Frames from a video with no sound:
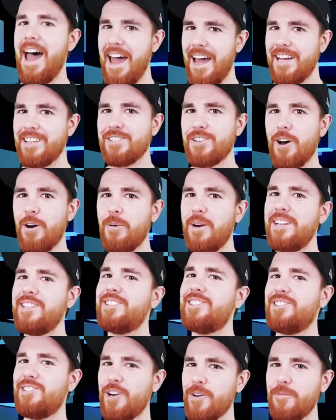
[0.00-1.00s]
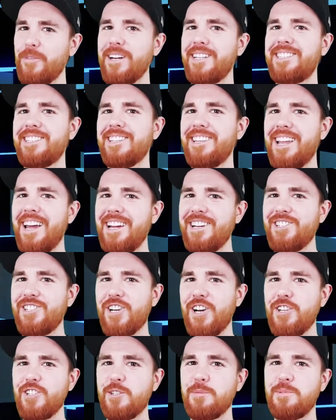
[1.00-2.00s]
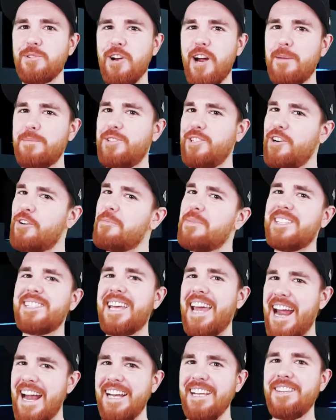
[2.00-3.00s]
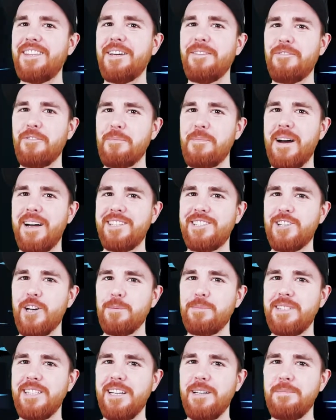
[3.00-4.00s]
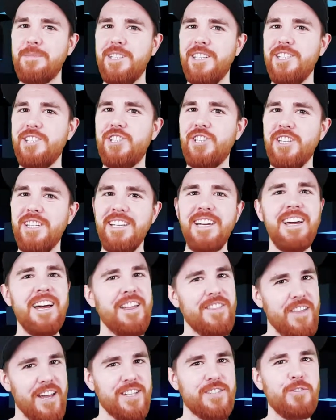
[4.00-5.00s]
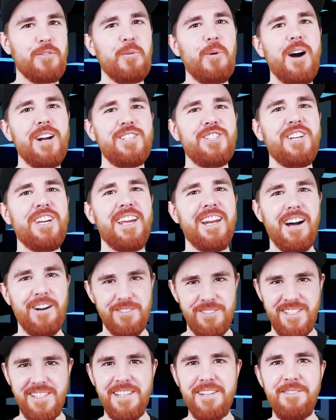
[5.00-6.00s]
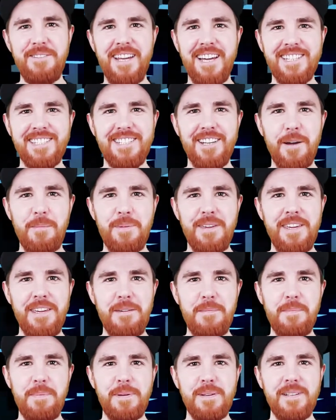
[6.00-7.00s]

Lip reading: As always, don't forget to like, share, and subscribe so you don't miss anything from Mindsculpting MtG. Thanks for watching, and I'll see you next upkeep.